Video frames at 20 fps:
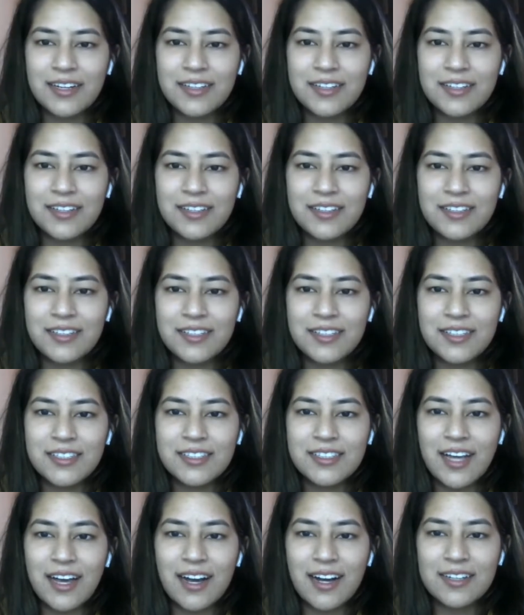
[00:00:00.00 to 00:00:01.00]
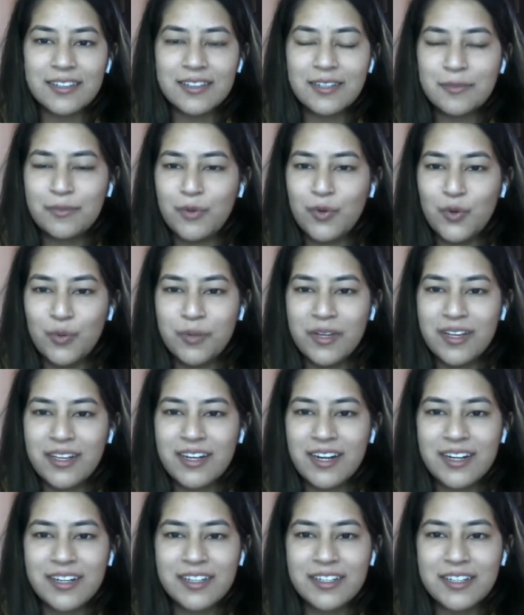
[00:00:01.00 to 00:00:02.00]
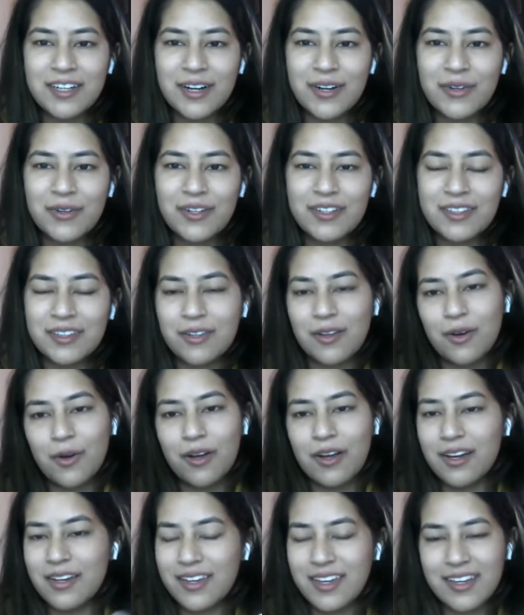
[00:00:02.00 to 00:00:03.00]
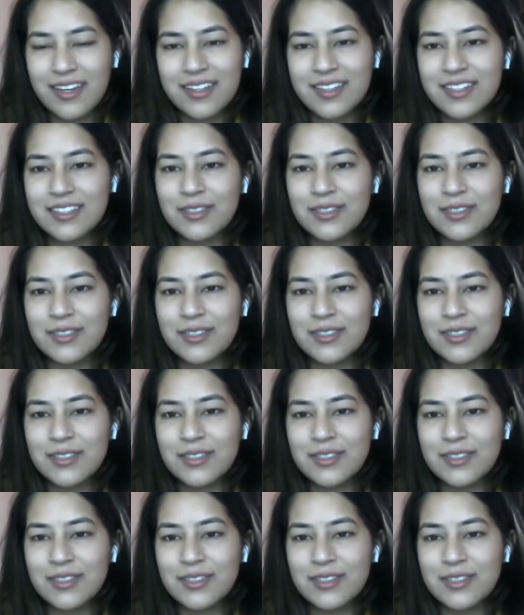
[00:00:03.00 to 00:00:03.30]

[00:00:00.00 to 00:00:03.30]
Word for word: it is at the booming right now and again hmm.